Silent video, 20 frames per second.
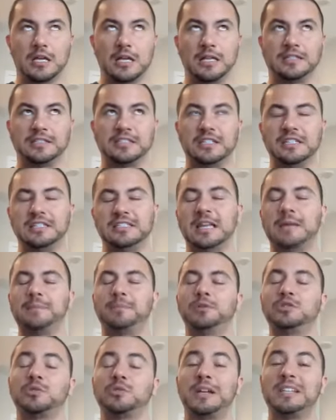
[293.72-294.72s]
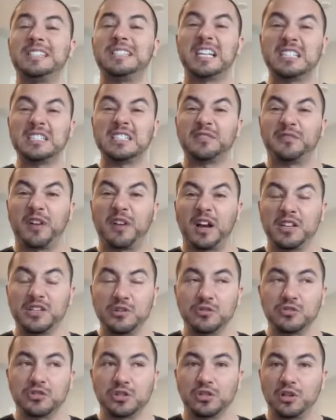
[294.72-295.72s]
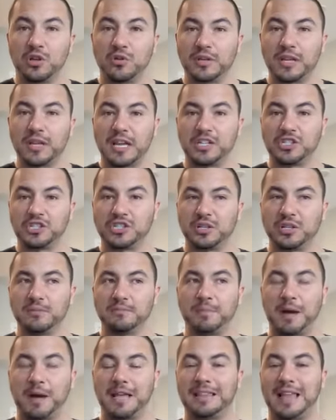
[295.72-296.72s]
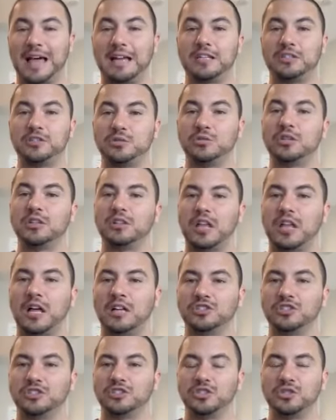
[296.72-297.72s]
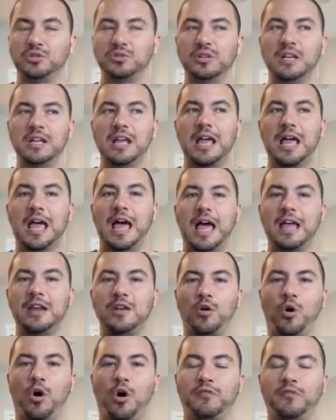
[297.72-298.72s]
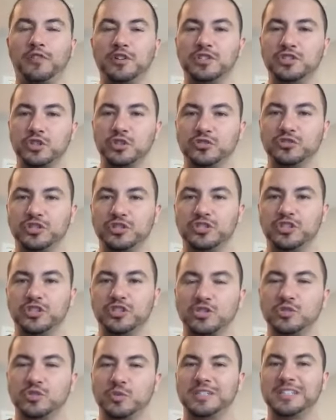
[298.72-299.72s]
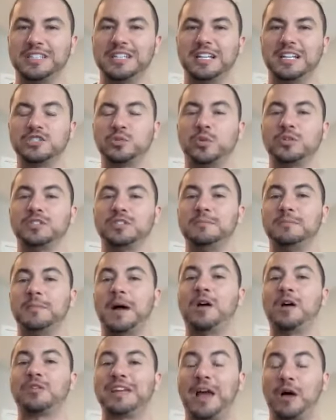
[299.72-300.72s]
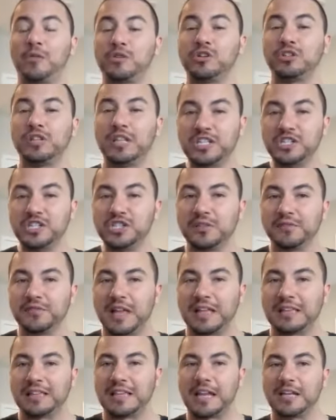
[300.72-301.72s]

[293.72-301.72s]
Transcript: is able to identify user location by latitude and longitude and offer search results within a 20-mile calculation of that